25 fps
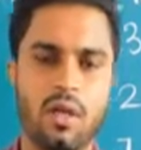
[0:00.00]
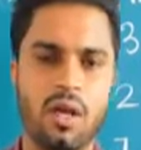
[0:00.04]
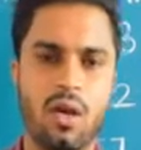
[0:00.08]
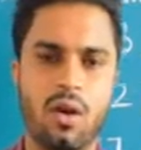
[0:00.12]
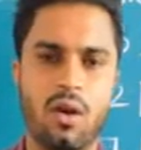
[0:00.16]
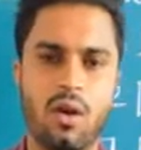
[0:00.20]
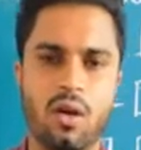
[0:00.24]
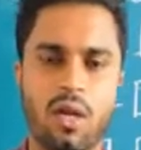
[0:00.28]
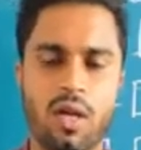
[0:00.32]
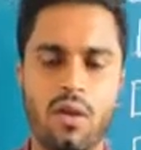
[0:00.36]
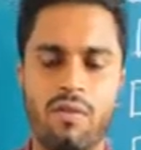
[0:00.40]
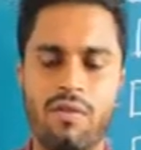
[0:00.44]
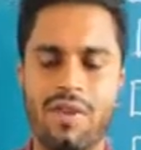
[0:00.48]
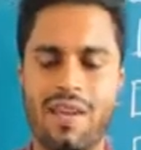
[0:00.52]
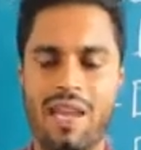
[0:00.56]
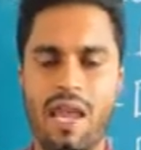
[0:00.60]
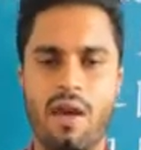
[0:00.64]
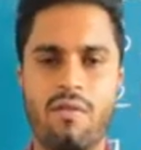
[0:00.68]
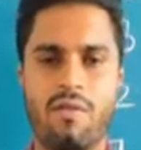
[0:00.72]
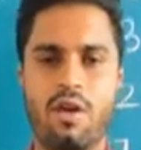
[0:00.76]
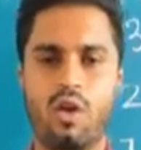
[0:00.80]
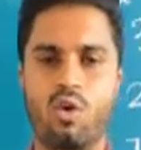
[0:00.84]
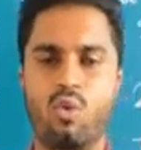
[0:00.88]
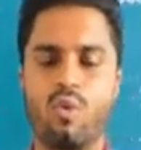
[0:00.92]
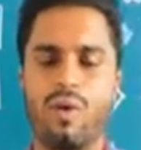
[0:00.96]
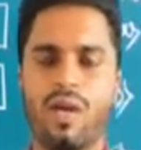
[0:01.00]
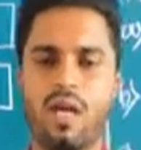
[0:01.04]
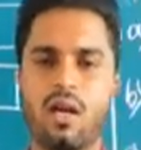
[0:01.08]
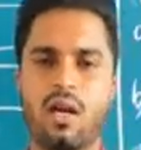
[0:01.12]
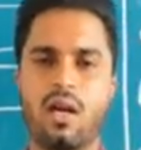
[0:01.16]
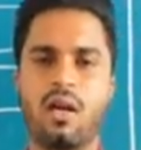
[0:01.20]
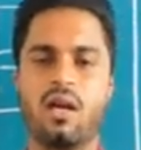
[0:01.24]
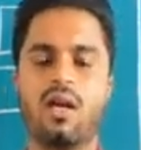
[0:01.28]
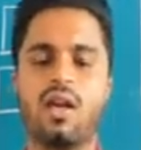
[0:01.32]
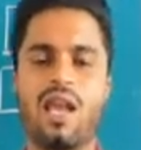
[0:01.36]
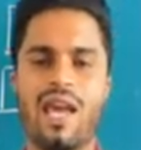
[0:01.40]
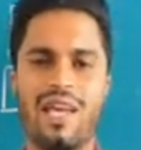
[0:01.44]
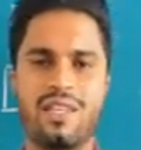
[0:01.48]
Okay, we'll have a quick
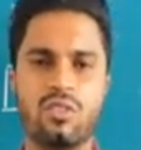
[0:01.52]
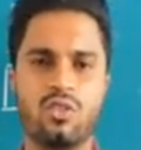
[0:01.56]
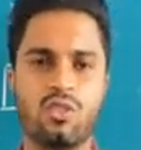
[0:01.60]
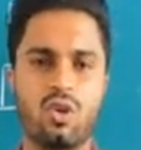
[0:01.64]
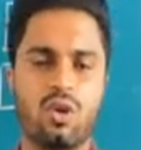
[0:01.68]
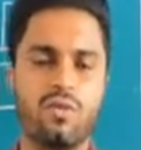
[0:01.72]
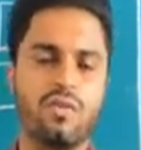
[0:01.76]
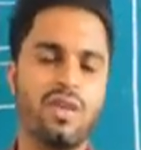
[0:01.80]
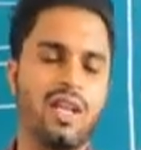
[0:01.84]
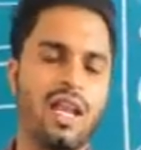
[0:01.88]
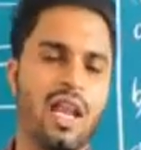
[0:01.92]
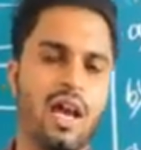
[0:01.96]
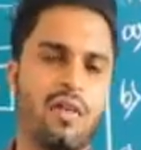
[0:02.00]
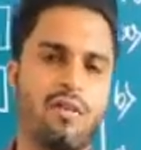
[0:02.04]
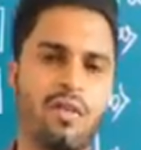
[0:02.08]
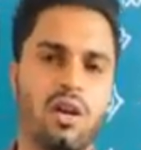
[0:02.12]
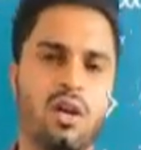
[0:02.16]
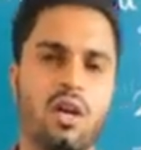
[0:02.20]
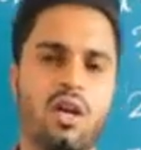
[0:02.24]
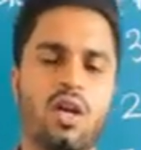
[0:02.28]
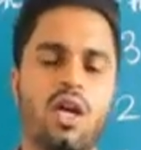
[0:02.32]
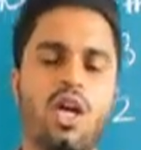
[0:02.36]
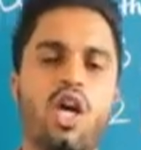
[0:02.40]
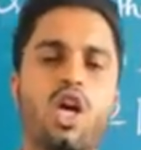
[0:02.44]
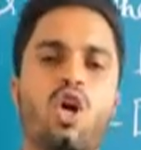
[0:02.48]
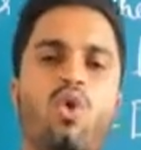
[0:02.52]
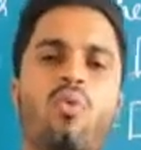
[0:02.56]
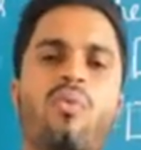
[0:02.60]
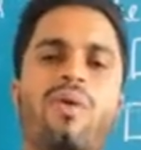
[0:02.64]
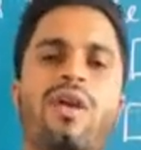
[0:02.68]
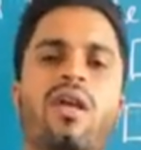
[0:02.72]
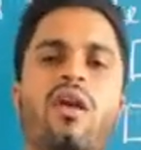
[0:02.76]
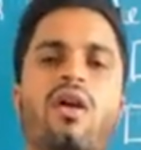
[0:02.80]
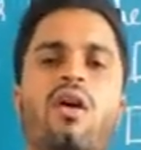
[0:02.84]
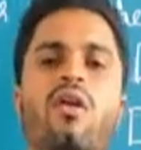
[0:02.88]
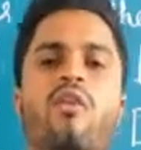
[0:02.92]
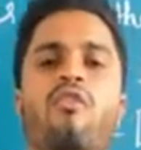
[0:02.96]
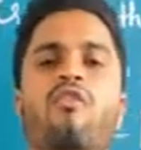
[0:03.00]
glance or we'll have a
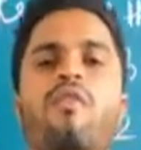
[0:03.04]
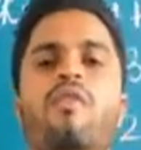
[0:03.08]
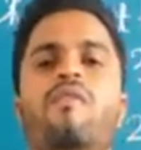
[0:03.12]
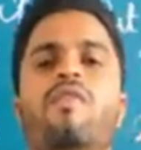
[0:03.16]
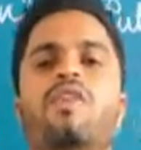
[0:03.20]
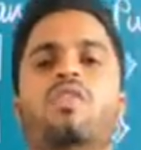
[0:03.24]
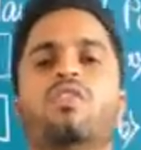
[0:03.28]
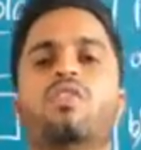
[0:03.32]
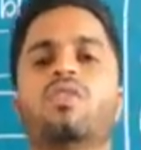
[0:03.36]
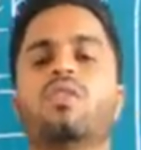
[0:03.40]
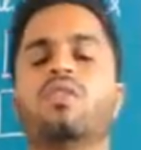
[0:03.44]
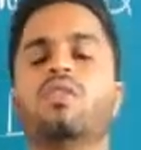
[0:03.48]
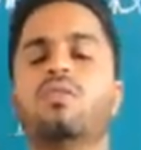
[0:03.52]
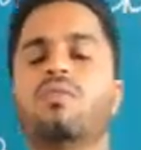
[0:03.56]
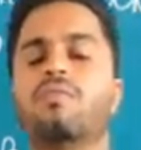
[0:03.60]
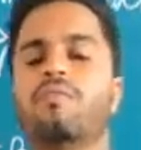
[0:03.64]
quick revision.